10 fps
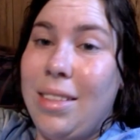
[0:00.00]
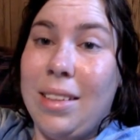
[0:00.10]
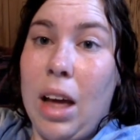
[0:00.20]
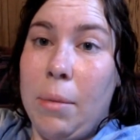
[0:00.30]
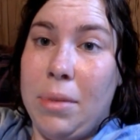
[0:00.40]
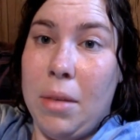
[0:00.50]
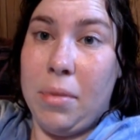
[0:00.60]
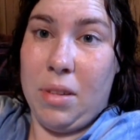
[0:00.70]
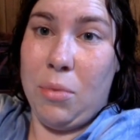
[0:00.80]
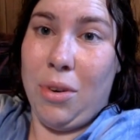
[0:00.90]
Skyped them
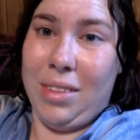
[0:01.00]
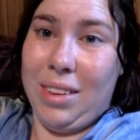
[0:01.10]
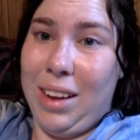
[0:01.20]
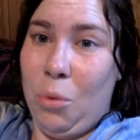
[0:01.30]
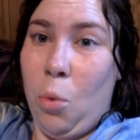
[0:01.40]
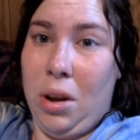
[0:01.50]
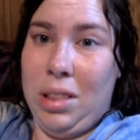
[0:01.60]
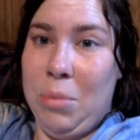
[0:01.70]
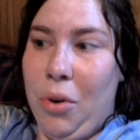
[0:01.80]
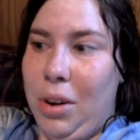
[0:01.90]
some more until like 1 in
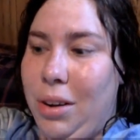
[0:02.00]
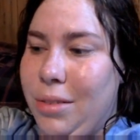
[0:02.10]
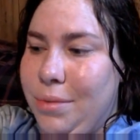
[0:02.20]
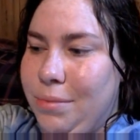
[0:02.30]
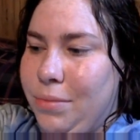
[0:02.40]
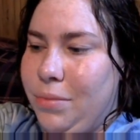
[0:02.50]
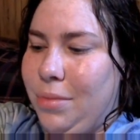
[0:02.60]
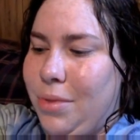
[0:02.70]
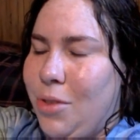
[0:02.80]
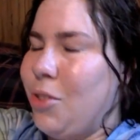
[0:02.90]
the morning.
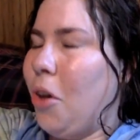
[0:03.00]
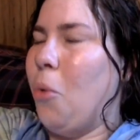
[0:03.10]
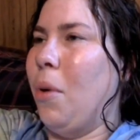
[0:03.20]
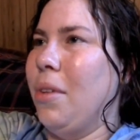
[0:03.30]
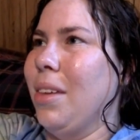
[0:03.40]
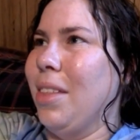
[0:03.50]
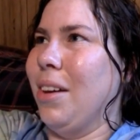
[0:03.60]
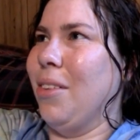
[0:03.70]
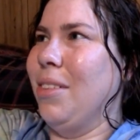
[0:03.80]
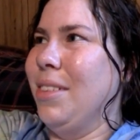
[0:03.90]
So worth it,
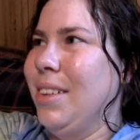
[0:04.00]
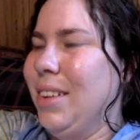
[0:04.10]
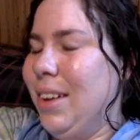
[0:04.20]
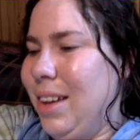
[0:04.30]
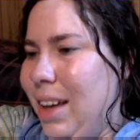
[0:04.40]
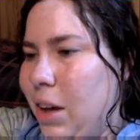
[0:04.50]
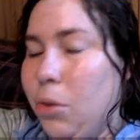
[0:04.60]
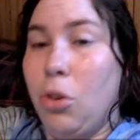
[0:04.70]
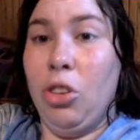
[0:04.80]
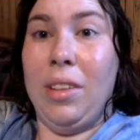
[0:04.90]
though. I
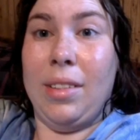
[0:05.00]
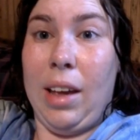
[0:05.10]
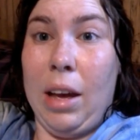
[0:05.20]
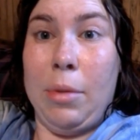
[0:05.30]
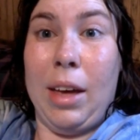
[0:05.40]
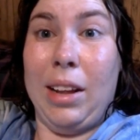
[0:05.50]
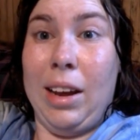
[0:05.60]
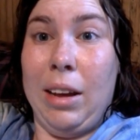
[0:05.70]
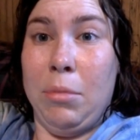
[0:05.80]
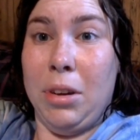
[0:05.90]
don't usually stay up that
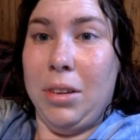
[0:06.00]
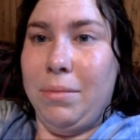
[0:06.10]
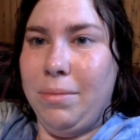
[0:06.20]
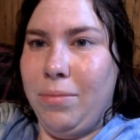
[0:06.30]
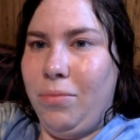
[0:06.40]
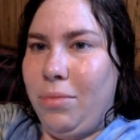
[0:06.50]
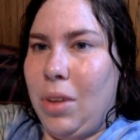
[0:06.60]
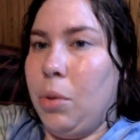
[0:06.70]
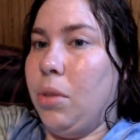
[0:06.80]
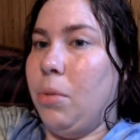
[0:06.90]
late, but
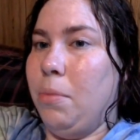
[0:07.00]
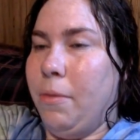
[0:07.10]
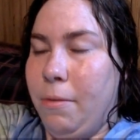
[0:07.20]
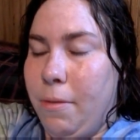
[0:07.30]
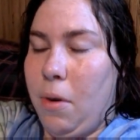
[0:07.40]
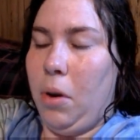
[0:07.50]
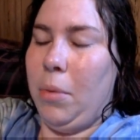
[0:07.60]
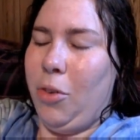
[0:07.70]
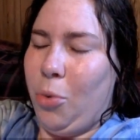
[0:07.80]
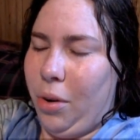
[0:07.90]
it was very
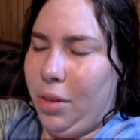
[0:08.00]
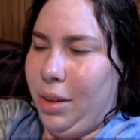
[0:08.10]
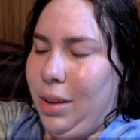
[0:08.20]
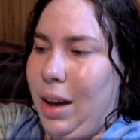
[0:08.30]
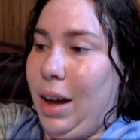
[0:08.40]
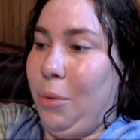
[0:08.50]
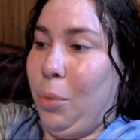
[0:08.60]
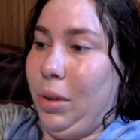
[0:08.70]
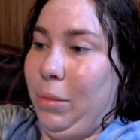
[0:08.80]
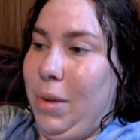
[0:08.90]
much worth it. I
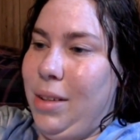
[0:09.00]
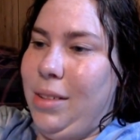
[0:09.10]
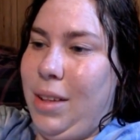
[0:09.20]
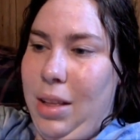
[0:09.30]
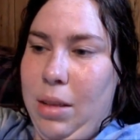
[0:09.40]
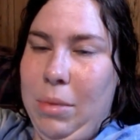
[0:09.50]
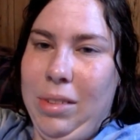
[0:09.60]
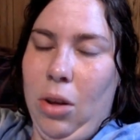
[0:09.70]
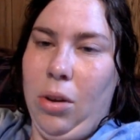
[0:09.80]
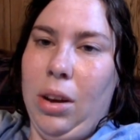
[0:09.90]
really miss seeing them and
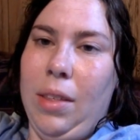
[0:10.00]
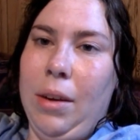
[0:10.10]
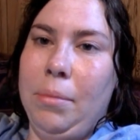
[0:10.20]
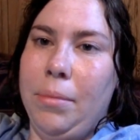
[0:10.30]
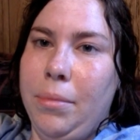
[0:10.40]
talking to them.